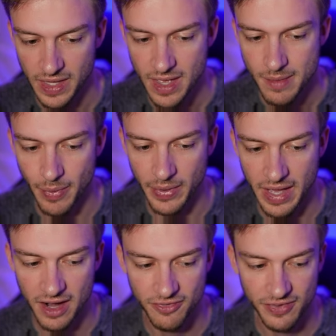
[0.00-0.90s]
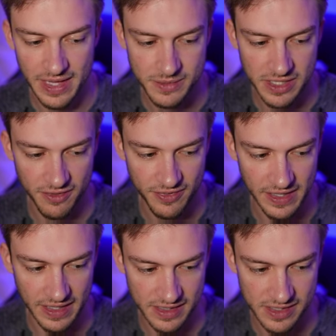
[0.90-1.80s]
But we got our Flames of the
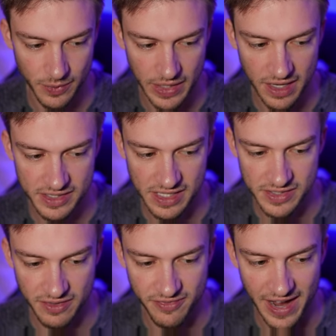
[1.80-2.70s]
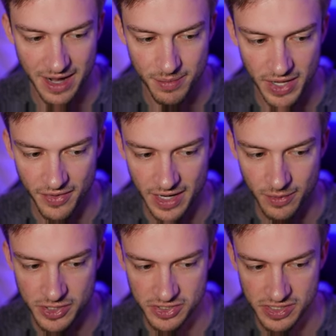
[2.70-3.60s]
Phoenix, so we got ourselves a fireball there,
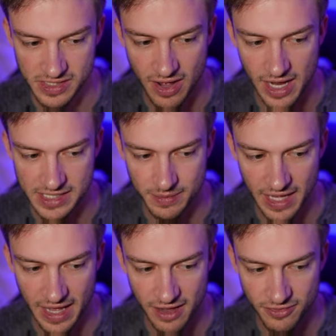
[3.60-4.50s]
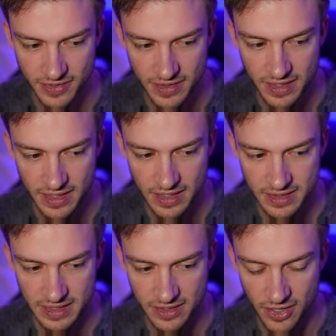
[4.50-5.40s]
which is just awesome to have.
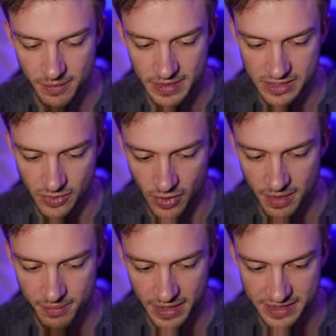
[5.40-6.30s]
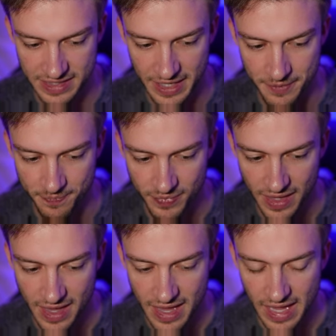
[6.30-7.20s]
Didn't hurt me, Zora, but uh,
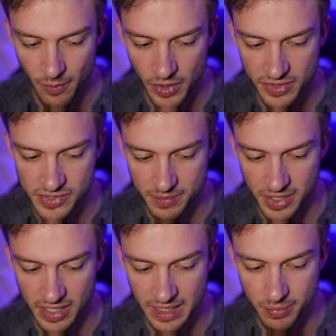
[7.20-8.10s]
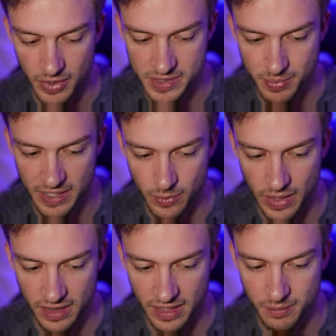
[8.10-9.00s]
it will use up your ki points pretty
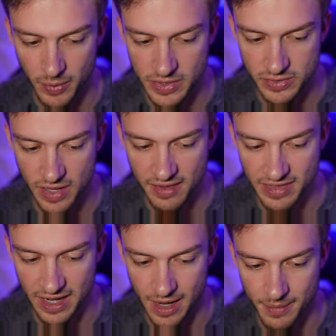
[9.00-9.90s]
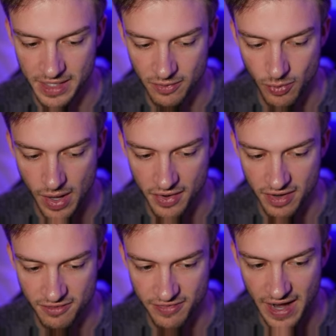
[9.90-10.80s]
quickly, but we do have the Harmony of Water
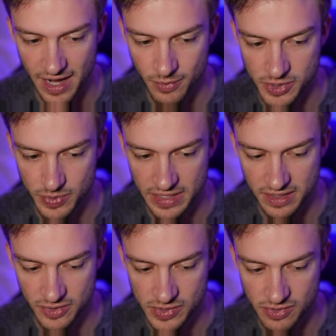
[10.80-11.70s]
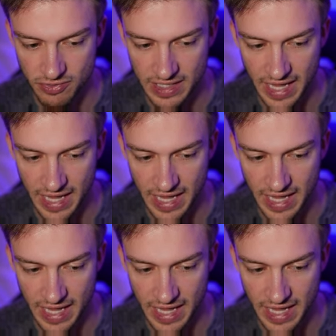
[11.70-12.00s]
and Fire, which we can use to regain